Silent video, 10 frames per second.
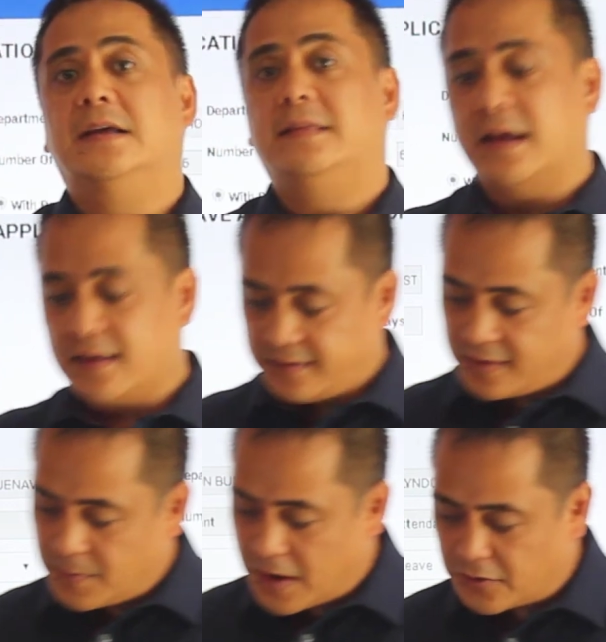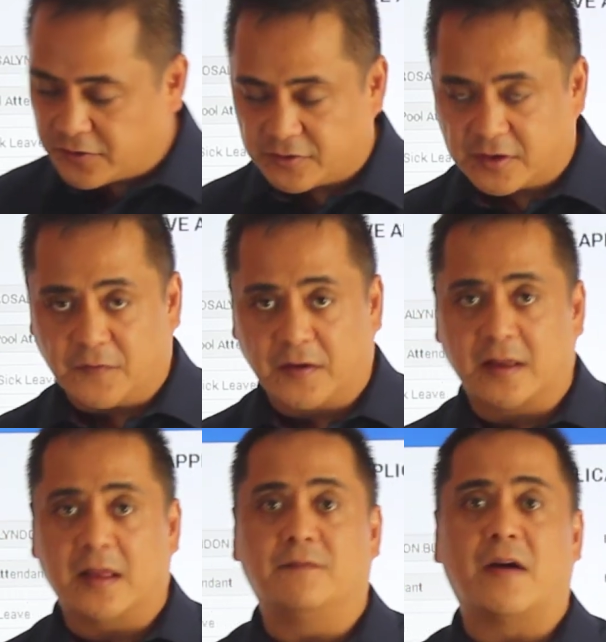they can see the medical
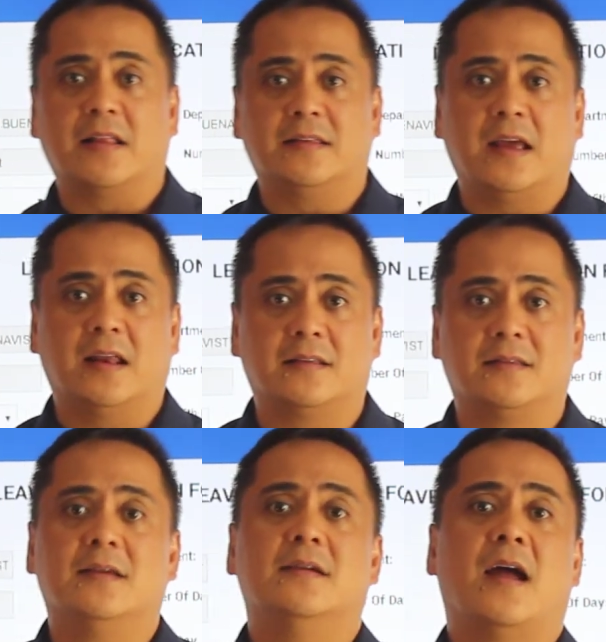certificate and validate it,